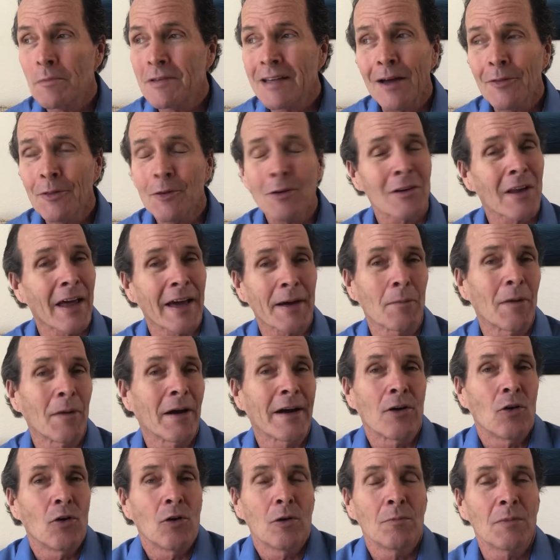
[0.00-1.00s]
out there like my
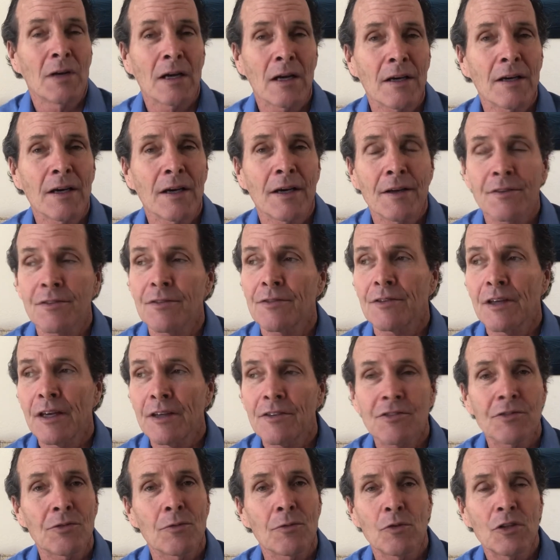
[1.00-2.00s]
home.
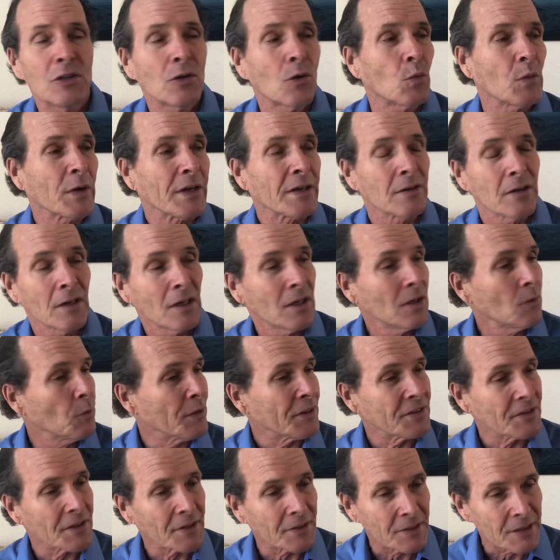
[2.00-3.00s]
We
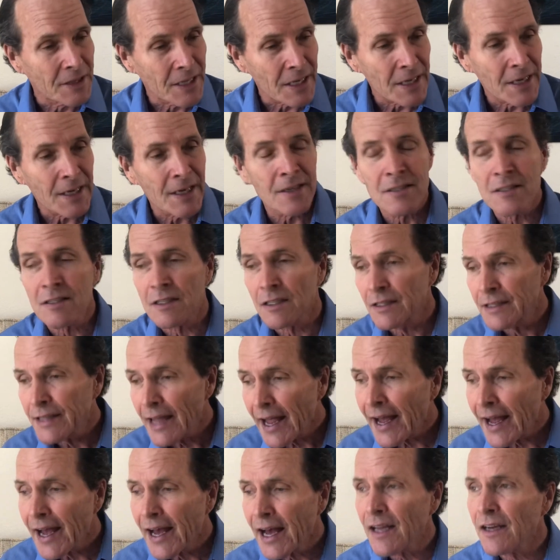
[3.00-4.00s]
did this and
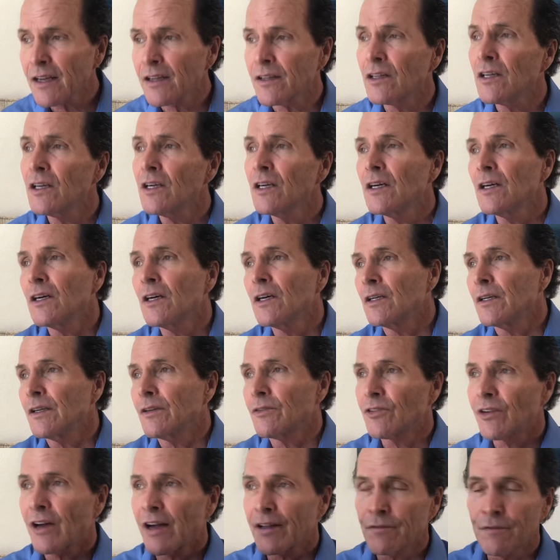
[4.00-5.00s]
that, and
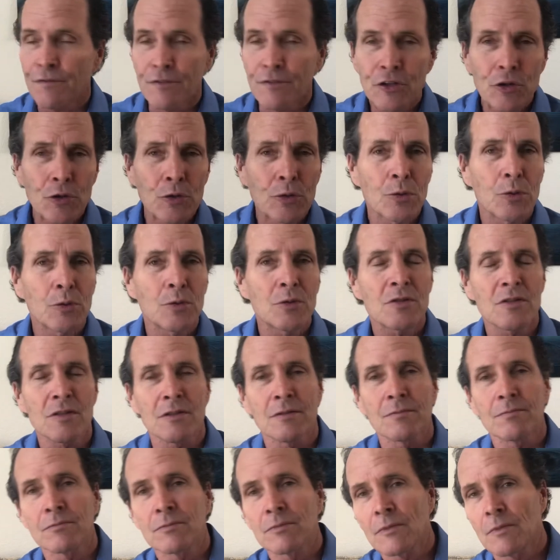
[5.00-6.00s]
it's got views,
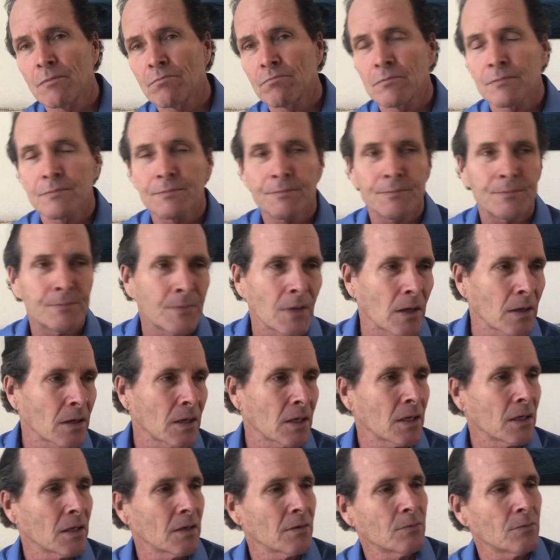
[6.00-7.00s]
and
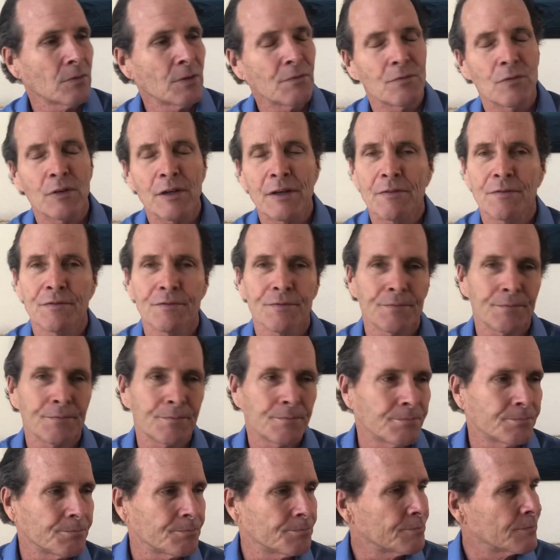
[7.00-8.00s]
we've
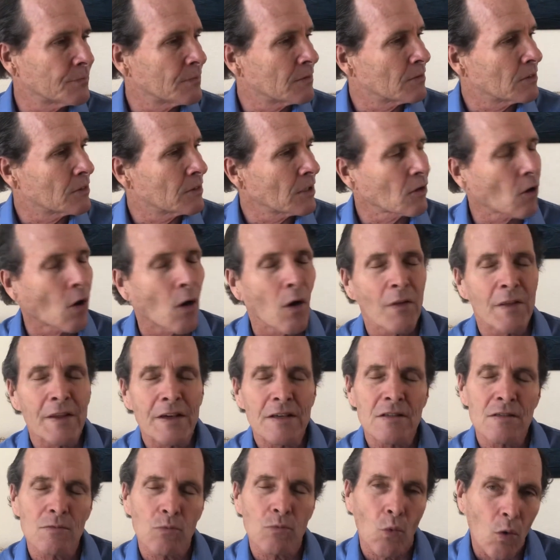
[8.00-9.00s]
done all
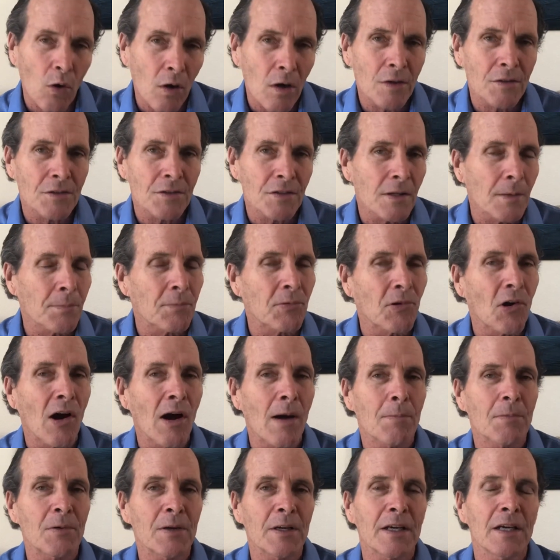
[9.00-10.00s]
this work to the
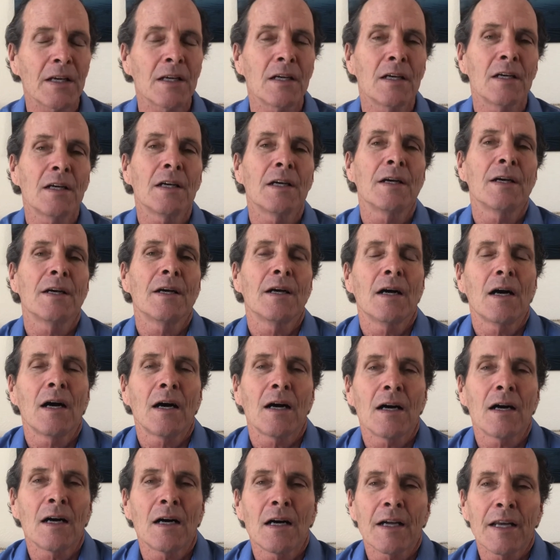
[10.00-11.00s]
property.
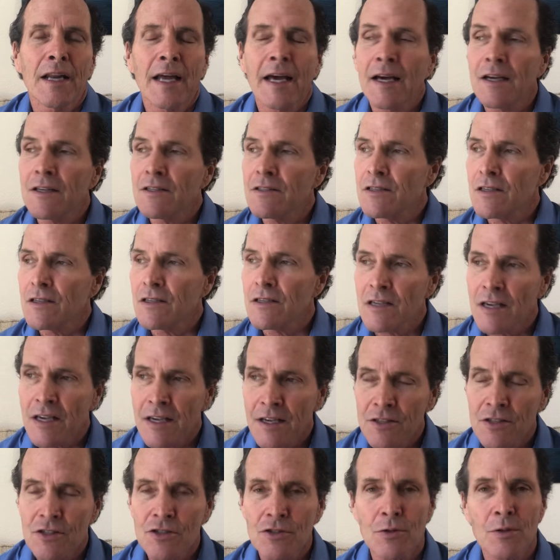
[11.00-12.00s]
It has this
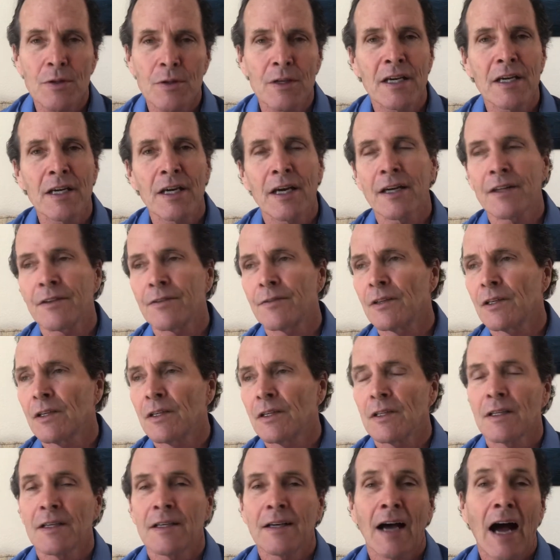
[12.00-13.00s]
history, and
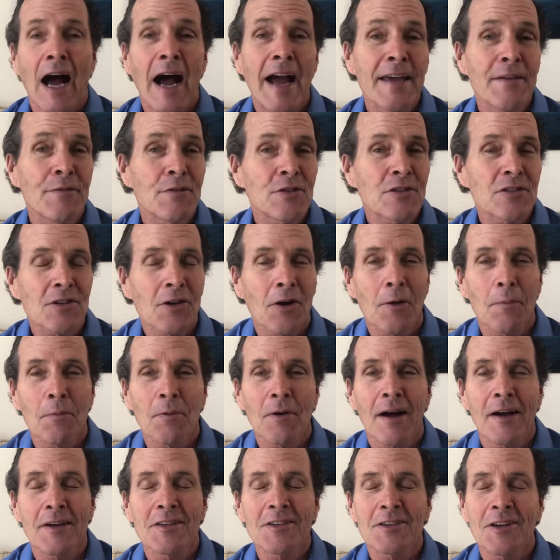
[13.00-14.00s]
I saw
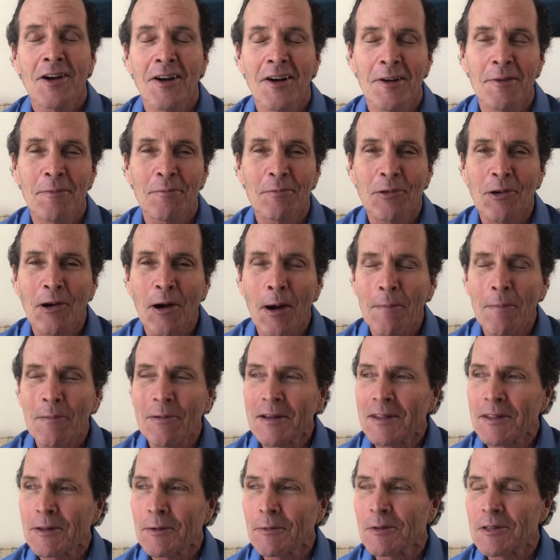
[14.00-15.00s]
a property
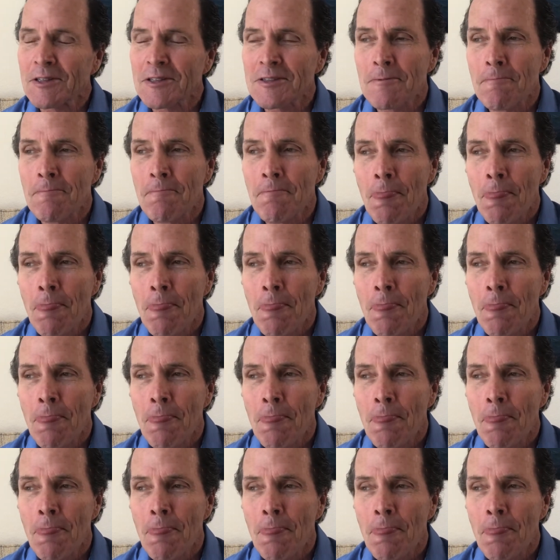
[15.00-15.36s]
that was